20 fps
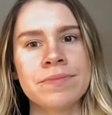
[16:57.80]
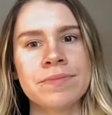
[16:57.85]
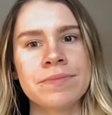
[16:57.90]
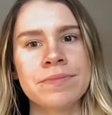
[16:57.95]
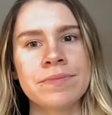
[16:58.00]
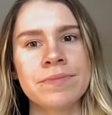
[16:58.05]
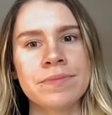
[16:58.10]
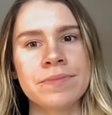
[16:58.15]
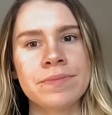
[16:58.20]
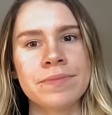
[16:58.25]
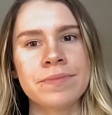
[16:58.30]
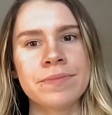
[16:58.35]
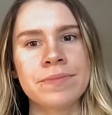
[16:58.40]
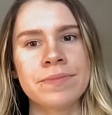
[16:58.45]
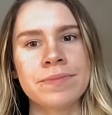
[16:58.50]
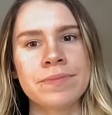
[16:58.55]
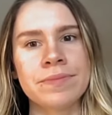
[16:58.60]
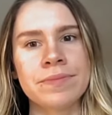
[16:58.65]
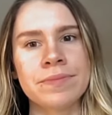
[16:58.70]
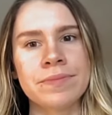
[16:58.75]

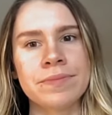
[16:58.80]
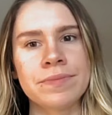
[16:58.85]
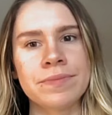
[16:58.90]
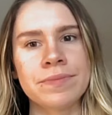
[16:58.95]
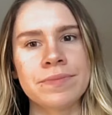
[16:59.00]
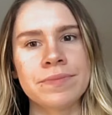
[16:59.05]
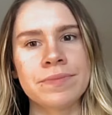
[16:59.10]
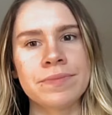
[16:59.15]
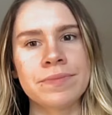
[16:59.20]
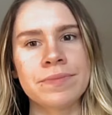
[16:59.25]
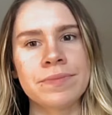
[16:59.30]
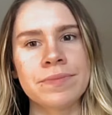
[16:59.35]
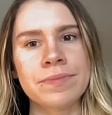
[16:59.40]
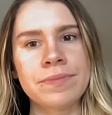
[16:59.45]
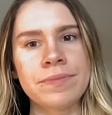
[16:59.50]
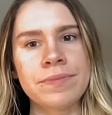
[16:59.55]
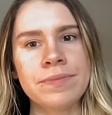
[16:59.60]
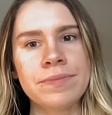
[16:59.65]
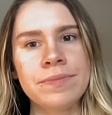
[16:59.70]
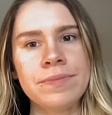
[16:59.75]

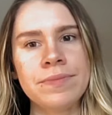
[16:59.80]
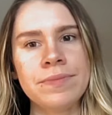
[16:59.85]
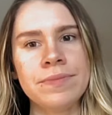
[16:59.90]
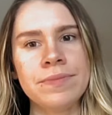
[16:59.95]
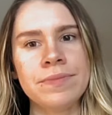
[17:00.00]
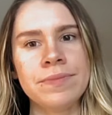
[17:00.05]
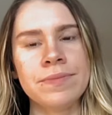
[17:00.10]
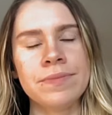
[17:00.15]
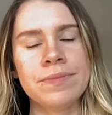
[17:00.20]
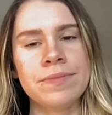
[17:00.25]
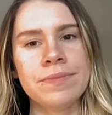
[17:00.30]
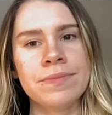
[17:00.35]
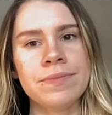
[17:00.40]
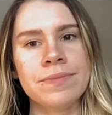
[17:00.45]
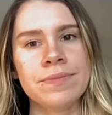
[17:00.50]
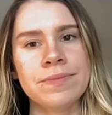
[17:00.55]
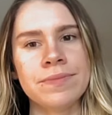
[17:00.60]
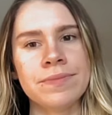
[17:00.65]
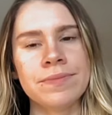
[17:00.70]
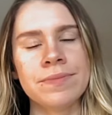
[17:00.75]

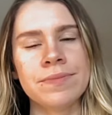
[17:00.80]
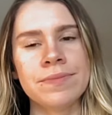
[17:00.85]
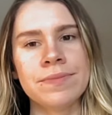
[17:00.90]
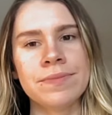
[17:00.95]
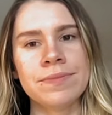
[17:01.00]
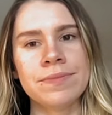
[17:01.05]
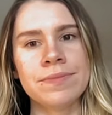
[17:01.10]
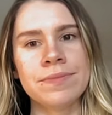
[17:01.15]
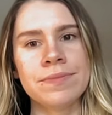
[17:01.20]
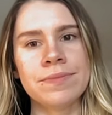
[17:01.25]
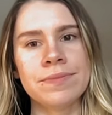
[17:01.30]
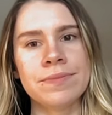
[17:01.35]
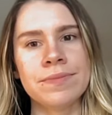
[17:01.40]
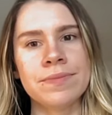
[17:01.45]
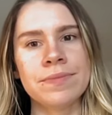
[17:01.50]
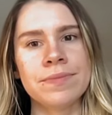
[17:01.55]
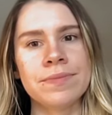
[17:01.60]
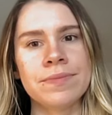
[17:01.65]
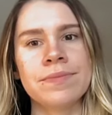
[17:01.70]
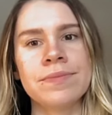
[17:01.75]

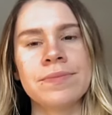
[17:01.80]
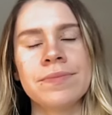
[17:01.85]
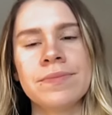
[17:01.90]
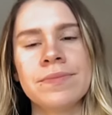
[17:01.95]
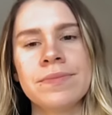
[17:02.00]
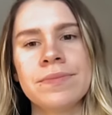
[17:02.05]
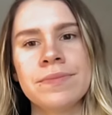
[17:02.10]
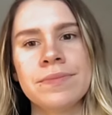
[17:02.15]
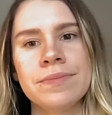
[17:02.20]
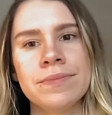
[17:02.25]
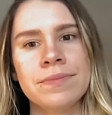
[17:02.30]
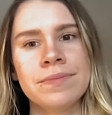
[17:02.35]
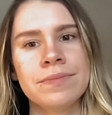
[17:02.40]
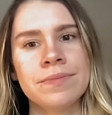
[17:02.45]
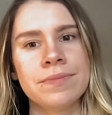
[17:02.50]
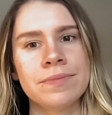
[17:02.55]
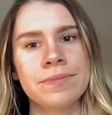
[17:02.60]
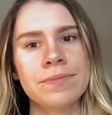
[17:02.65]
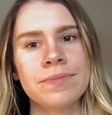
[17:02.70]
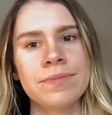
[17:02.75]

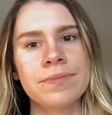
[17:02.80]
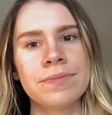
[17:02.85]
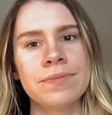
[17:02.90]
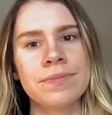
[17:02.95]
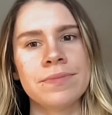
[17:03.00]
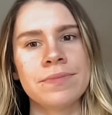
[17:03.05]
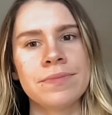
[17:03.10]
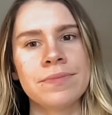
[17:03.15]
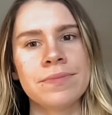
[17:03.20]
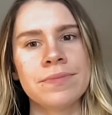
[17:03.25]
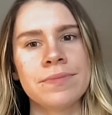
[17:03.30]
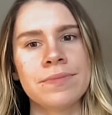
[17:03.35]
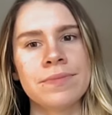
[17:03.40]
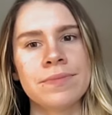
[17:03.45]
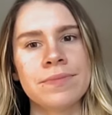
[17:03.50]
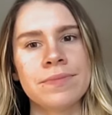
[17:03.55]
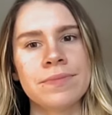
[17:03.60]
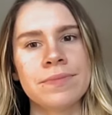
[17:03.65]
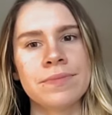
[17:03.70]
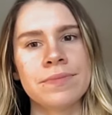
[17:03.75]
This person isn't speaking.